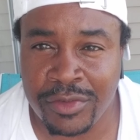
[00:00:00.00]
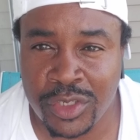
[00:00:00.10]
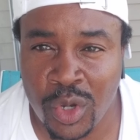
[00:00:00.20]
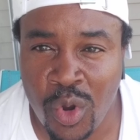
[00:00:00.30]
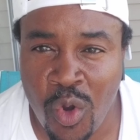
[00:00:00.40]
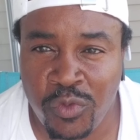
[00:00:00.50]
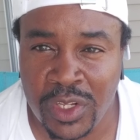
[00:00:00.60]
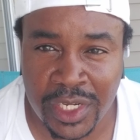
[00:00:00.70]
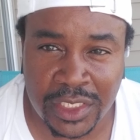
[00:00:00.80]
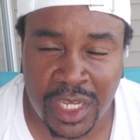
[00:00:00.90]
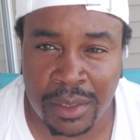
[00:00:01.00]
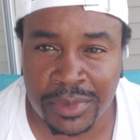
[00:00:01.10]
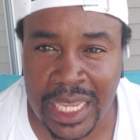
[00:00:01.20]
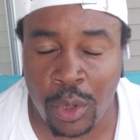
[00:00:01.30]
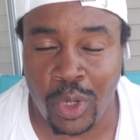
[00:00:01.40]
so hopefully this comes
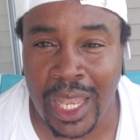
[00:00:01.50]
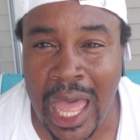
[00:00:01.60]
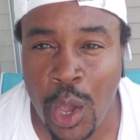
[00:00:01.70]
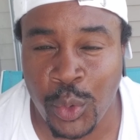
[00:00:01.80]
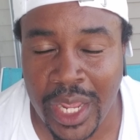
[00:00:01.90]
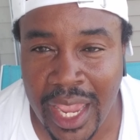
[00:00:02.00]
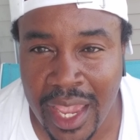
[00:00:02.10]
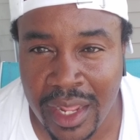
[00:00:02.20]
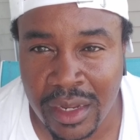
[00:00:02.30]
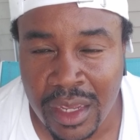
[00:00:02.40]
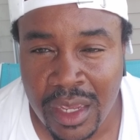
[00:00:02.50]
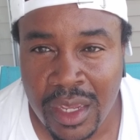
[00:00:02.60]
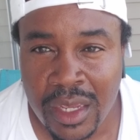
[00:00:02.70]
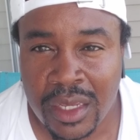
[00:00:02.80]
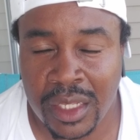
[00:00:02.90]
out loud and
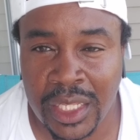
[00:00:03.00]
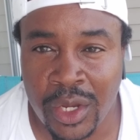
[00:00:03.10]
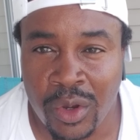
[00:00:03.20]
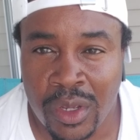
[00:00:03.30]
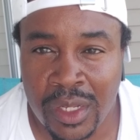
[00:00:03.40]
clear.